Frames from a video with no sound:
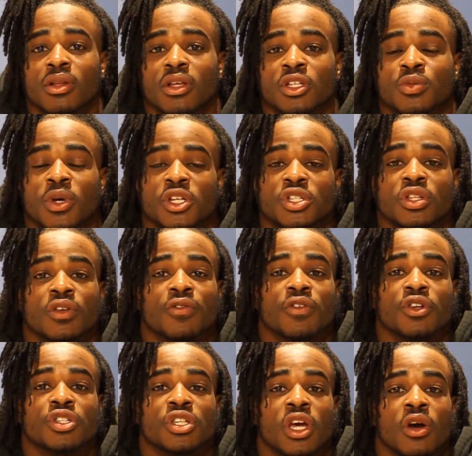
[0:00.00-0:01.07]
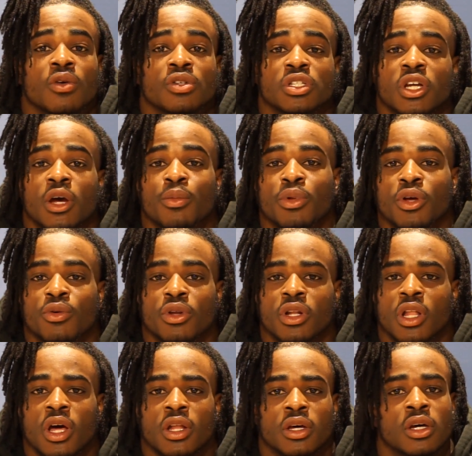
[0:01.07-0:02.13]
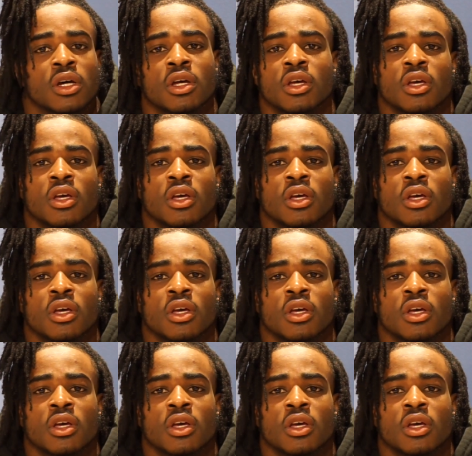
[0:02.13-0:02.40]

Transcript: especially the first year I was there, I played with a lot of